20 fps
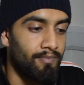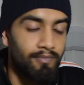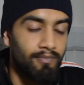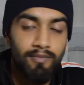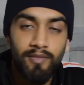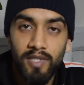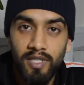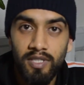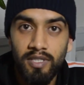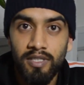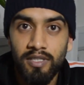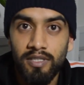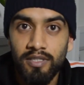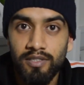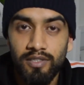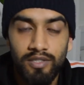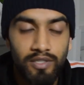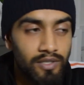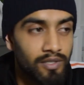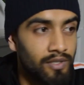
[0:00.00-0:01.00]
Yeah,
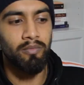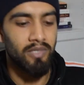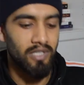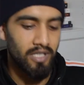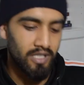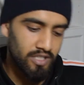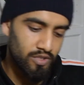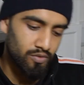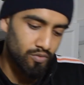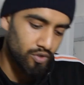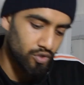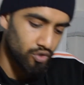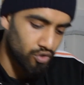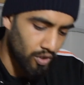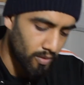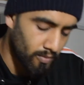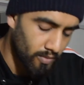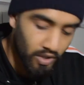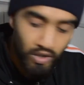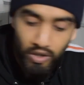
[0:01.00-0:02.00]
so I just want to
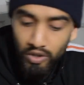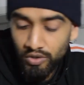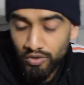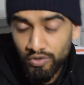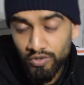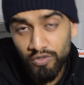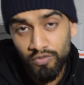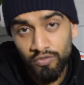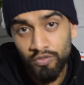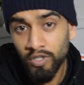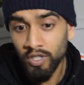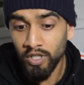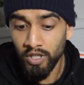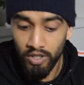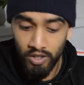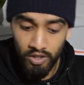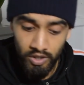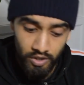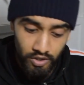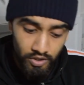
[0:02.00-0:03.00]
drop loads of,
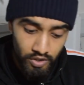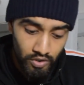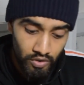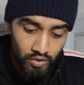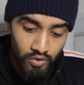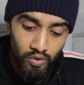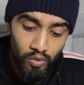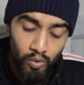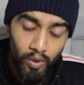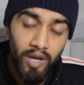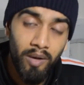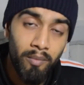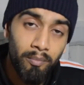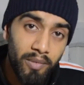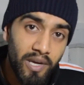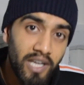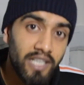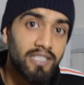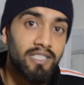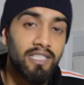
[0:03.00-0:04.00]
you know, quick
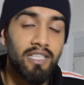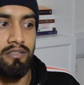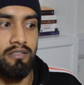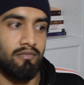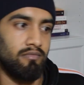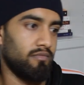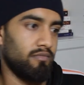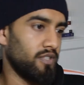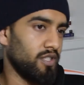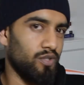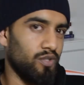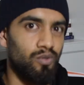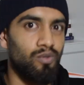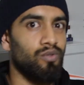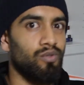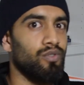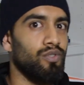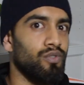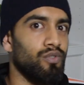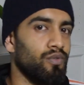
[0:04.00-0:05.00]
basic
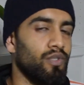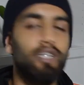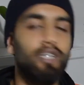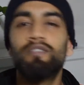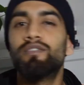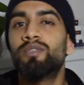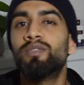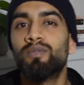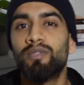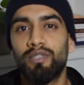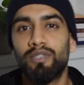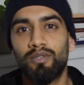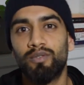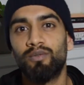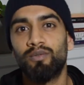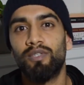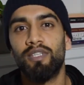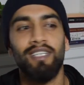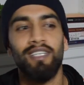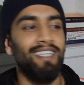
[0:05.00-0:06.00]
tutorials, whatever you want to
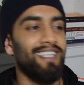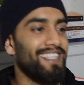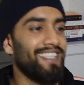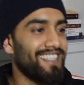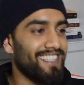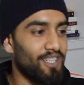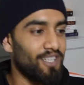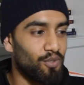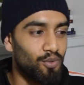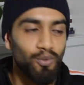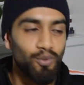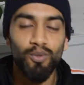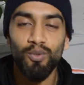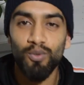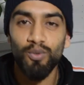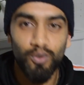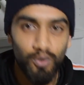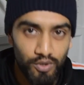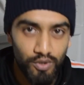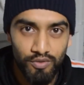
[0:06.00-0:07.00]
call it. They're all
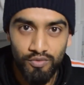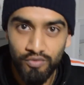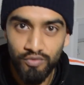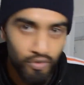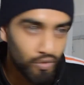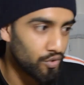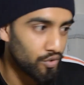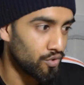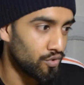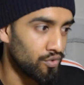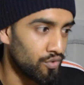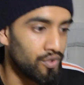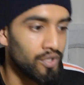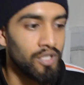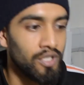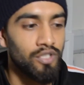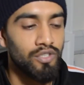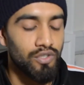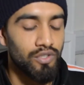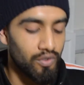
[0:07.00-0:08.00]
good for you.
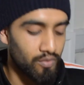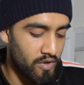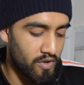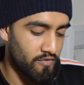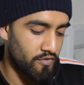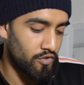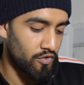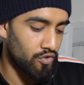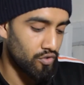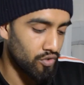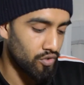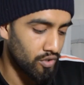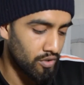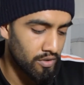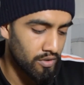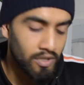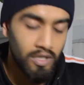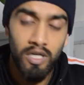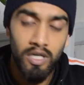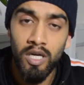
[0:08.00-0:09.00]
So whether you're
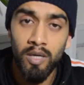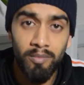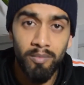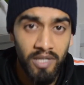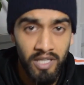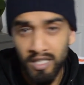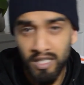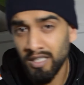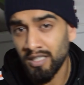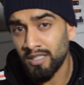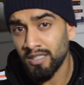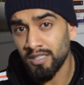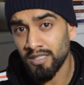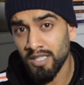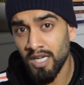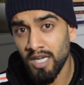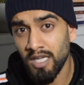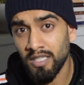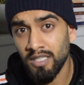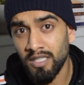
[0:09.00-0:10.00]
a beginner
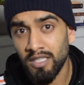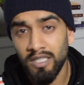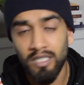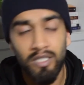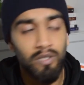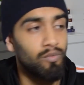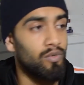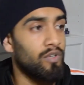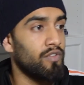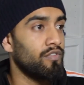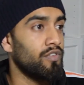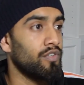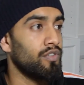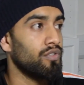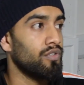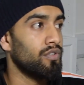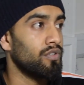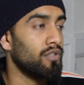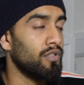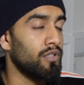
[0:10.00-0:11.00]
designer, whether you're
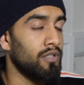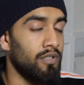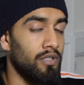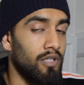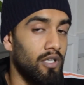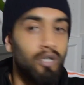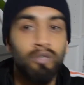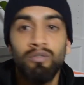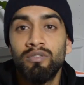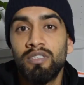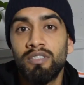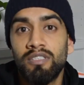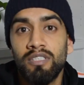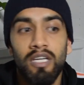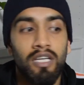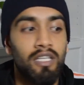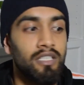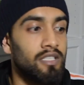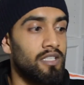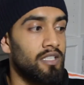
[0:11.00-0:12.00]
an old
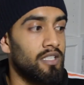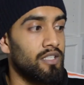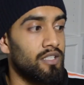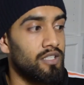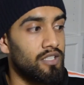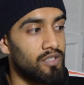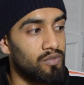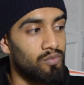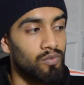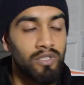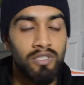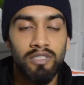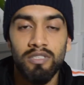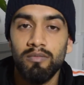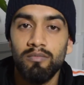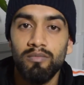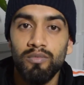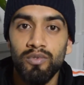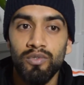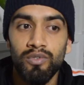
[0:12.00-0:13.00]
designer and you just want
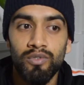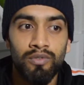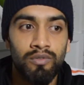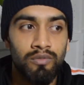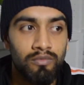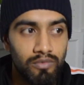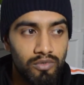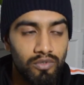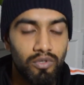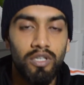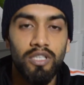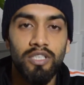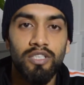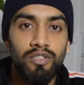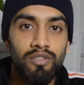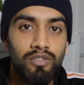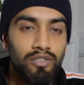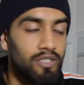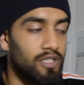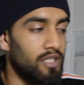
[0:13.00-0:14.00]
some more knowledge
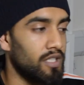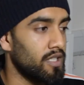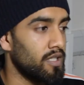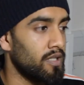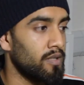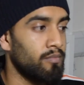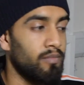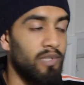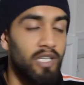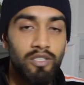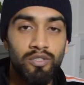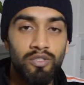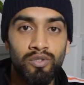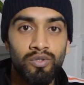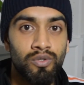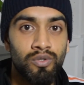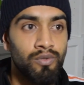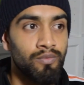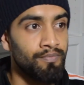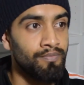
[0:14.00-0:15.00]
on the
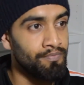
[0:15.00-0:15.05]
pencil.